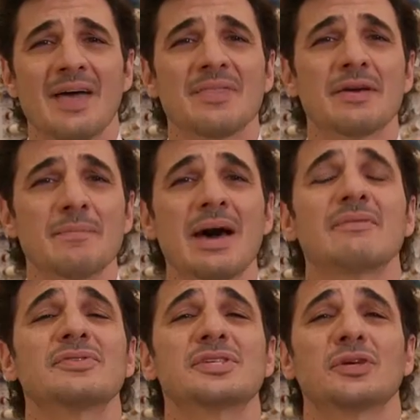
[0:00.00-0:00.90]
and the amount
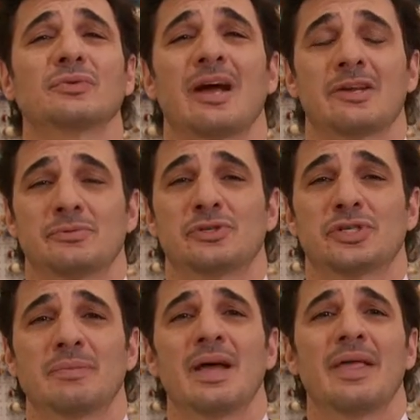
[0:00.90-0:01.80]
of skilled
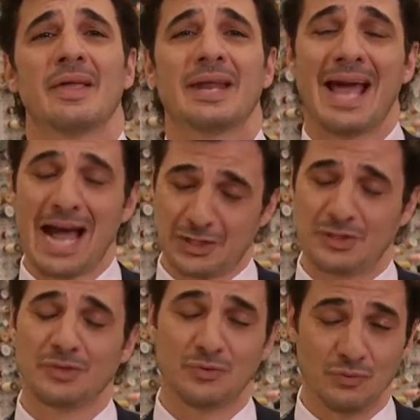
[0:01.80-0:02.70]
craftsmanship that it
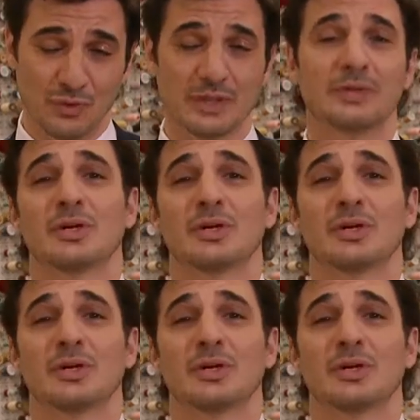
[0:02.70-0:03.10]
actually really